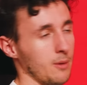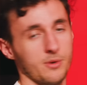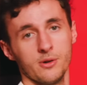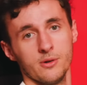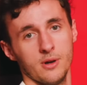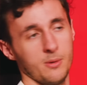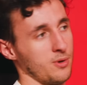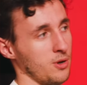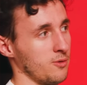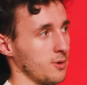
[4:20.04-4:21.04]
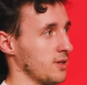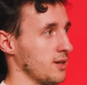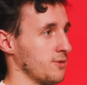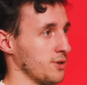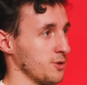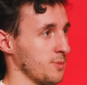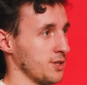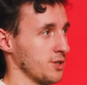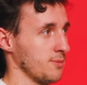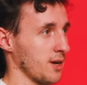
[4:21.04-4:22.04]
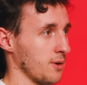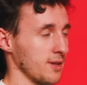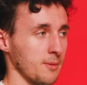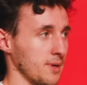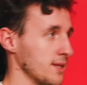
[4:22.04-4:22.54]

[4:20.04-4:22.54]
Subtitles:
I would lower the rear suspension by quite a